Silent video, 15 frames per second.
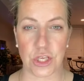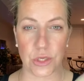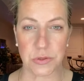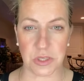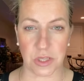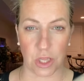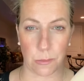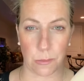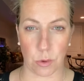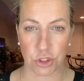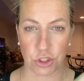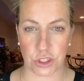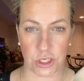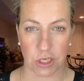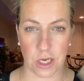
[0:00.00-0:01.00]
used a little more
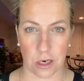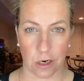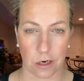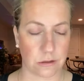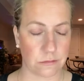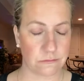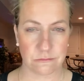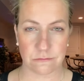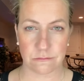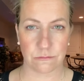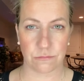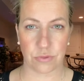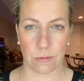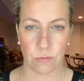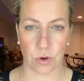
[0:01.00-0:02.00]
cheek color,
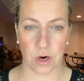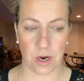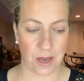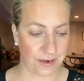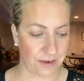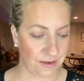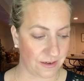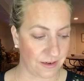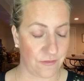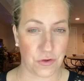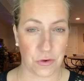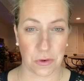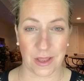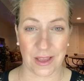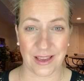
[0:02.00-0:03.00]
put more on. If
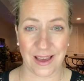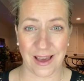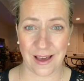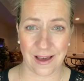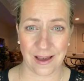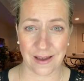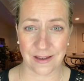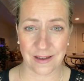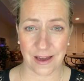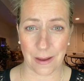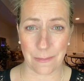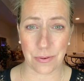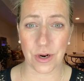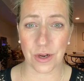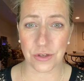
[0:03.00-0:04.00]
you're like, huh, I
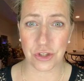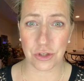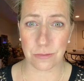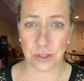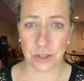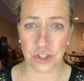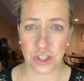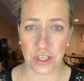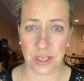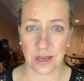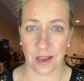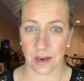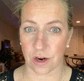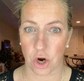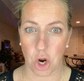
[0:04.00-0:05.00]
put on too much cheek
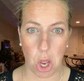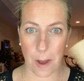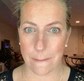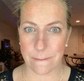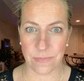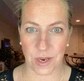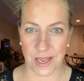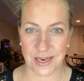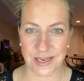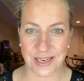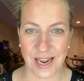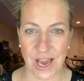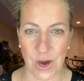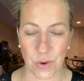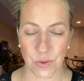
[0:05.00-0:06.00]
color, blend it
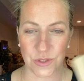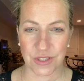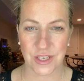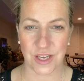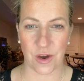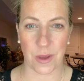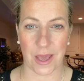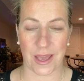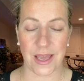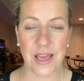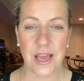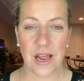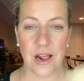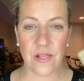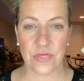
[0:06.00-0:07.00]
out, okay?
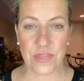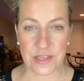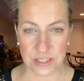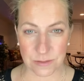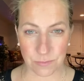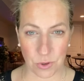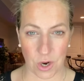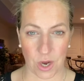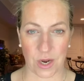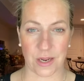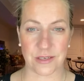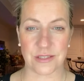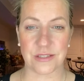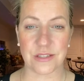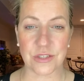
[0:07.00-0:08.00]
This
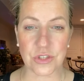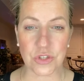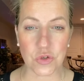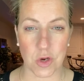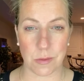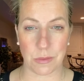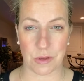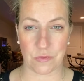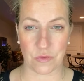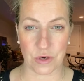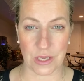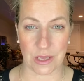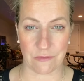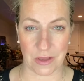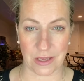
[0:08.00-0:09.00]
product is extremely
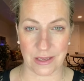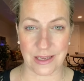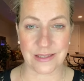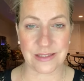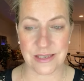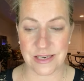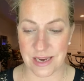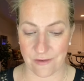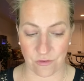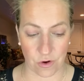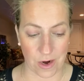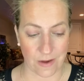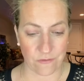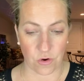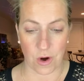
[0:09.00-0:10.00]
forgiving. It's never,
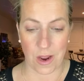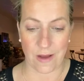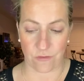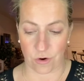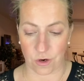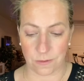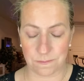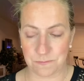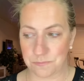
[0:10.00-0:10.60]
ever, ever